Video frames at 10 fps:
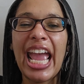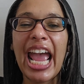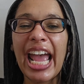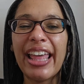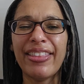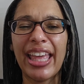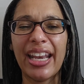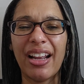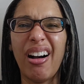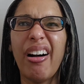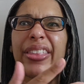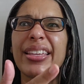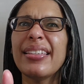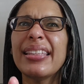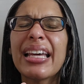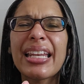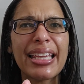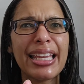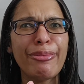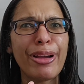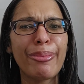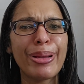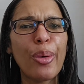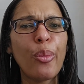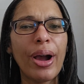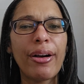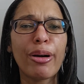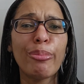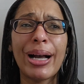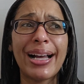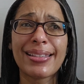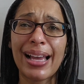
and then they said they'd email me a welcome pass.